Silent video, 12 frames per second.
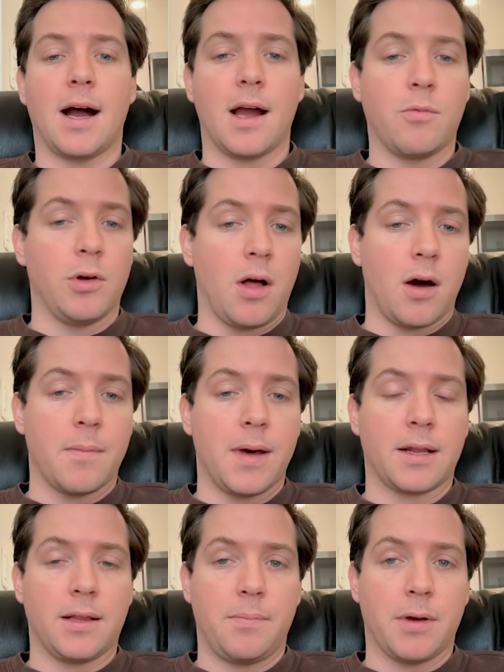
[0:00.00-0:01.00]
AI will
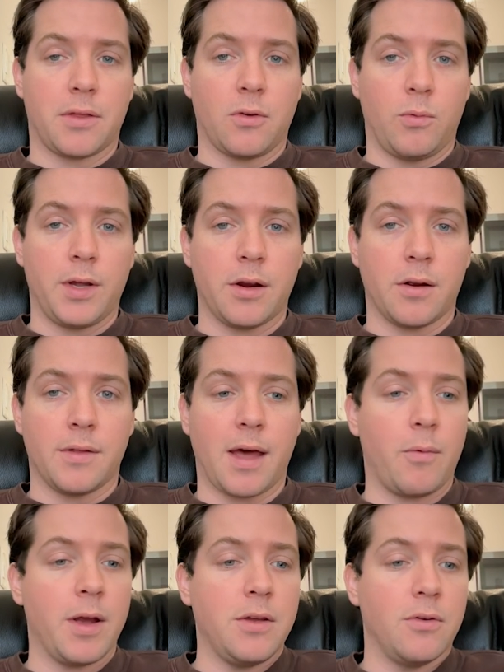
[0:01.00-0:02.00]
automatically pick the winner.
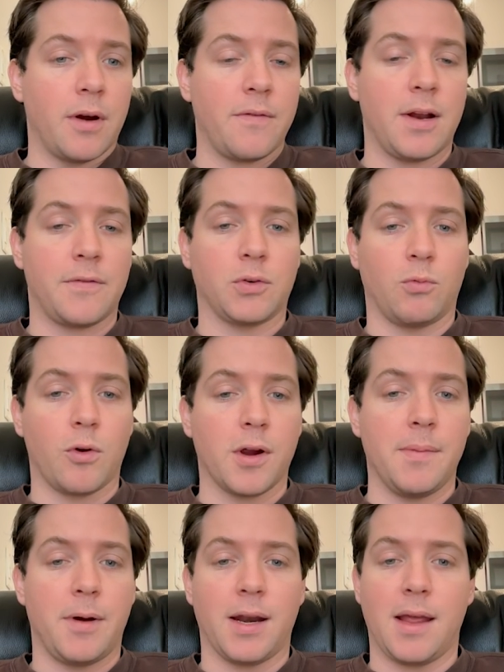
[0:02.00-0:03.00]
That way you don't even have to
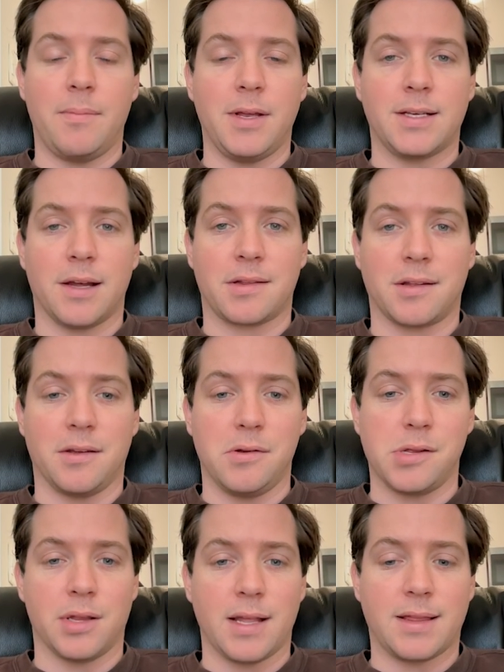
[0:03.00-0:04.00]
worry about A-B testing. You
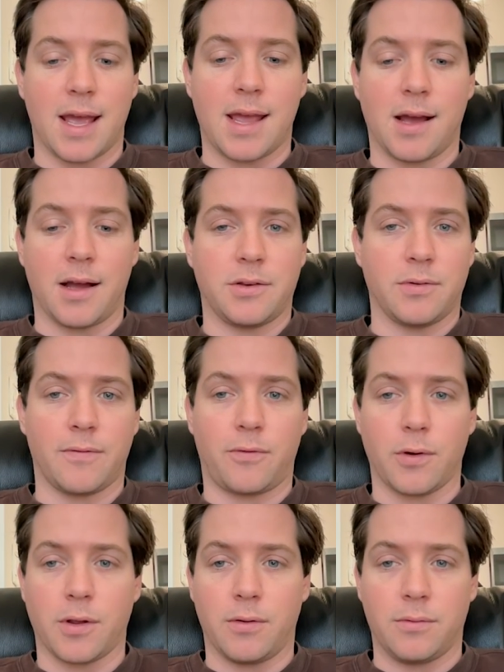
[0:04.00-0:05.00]
just let the AI do it
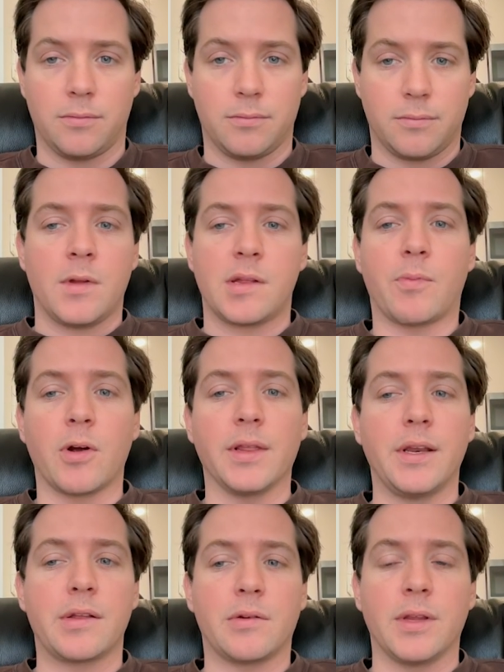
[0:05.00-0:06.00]
for you.
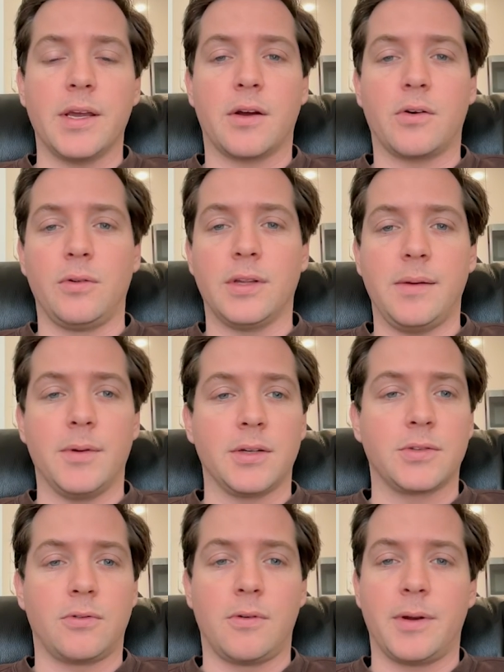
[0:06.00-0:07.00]
SmartLead is only a cold
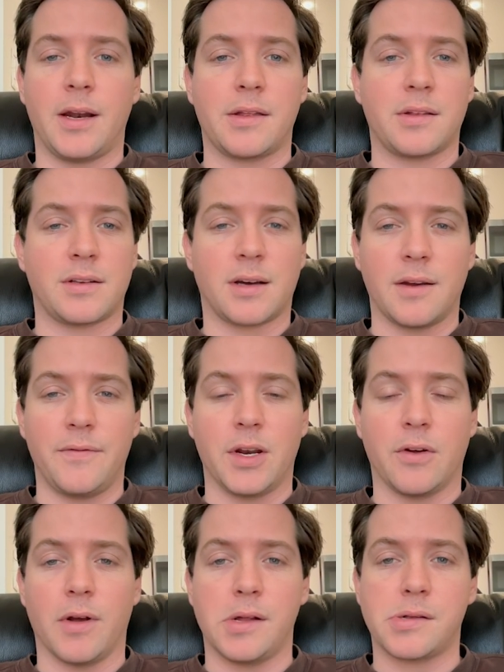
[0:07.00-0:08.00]
email tool, but it has a ton of
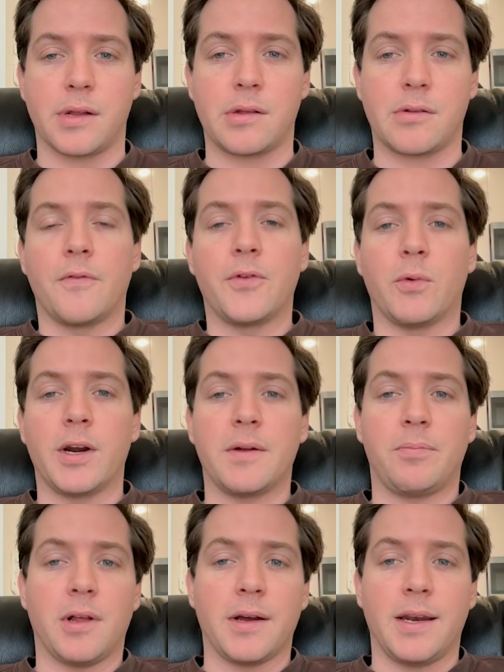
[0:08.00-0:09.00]
integrations. So if you wanted
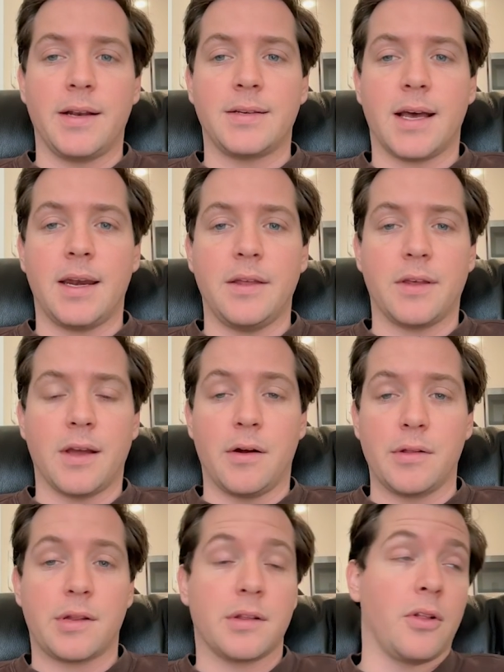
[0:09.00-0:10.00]
to plug it into anything
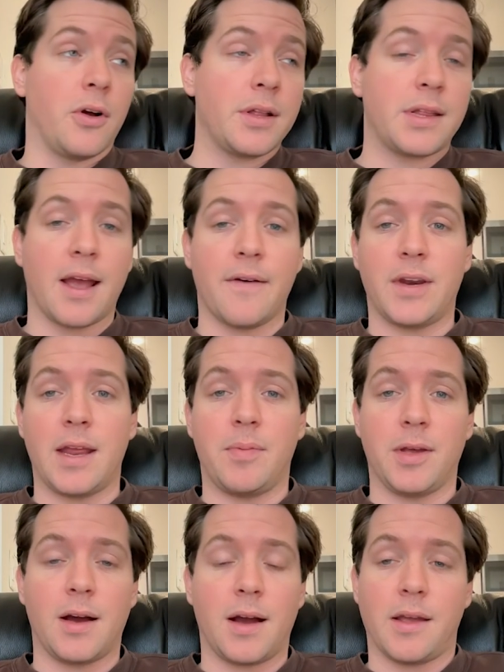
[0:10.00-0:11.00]
else, as long as they have an
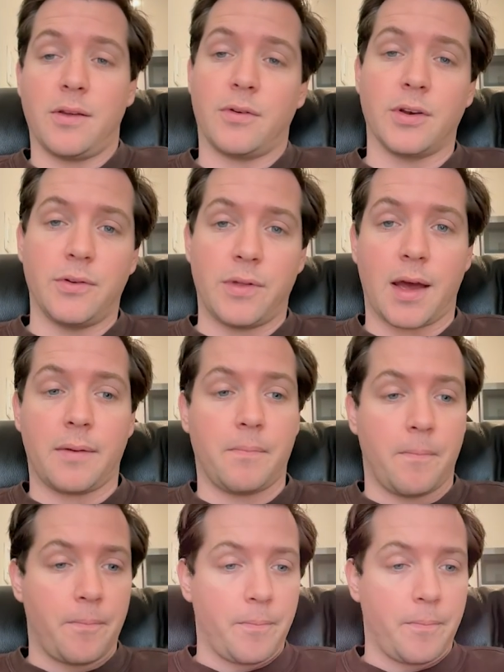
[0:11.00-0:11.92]
API, you can do that.